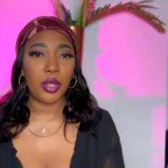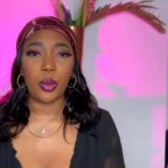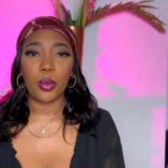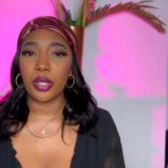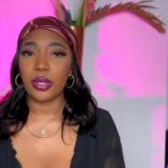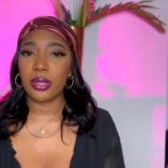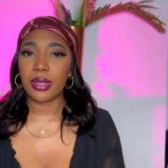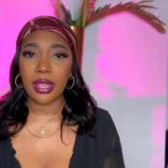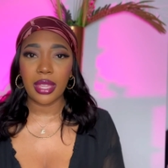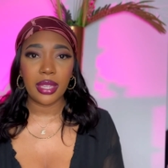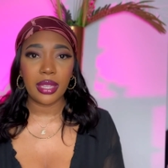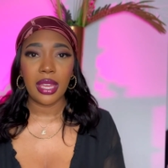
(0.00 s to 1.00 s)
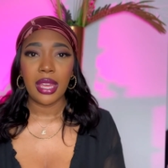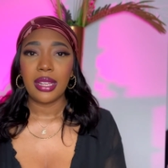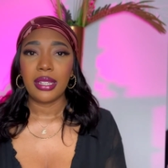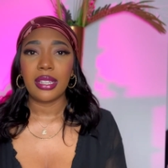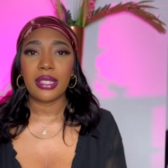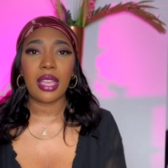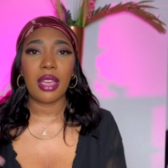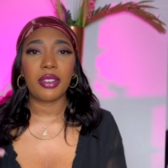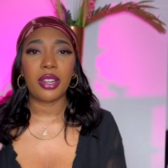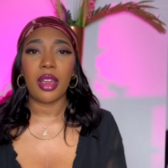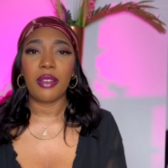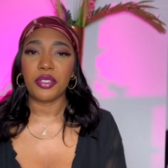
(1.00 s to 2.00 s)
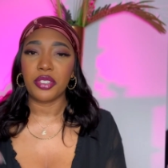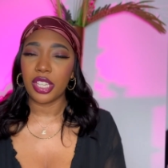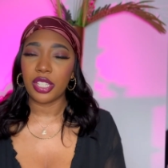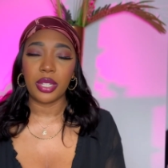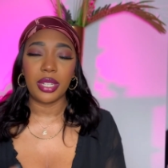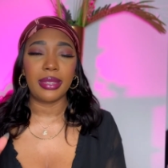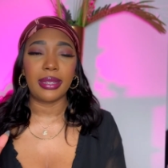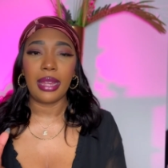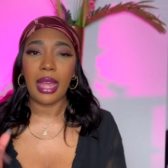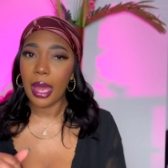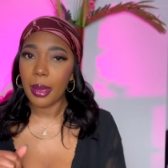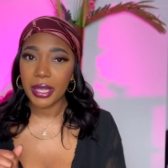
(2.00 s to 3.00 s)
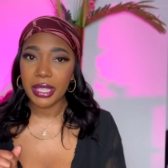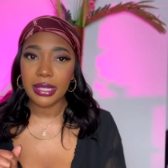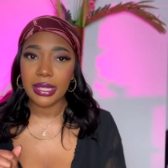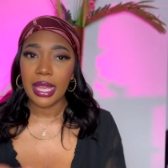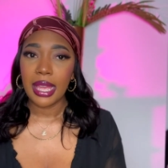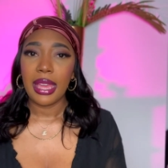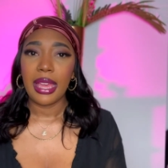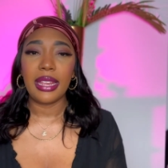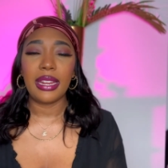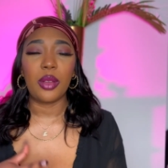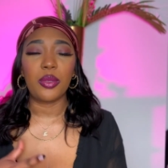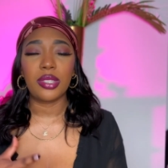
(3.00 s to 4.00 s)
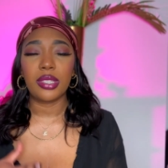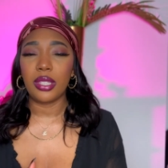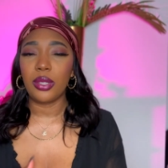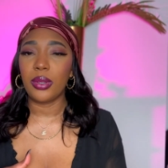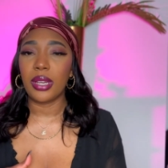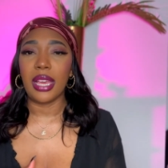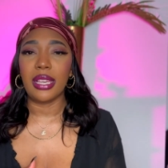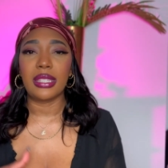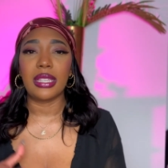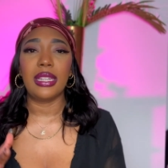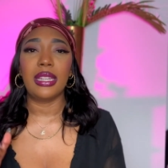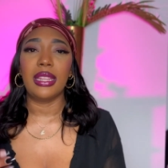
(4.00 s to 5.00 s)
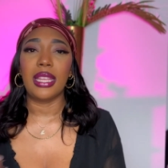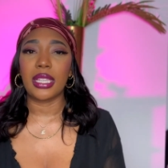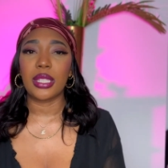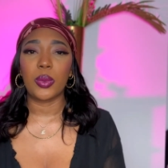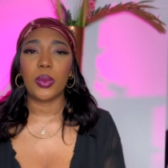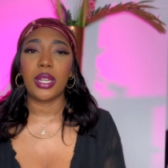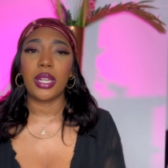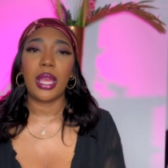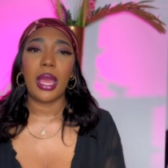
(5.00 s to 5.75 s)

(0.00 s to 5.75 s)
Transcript: know what you think let's have a conversation in the comments and i'll see you guys in the next one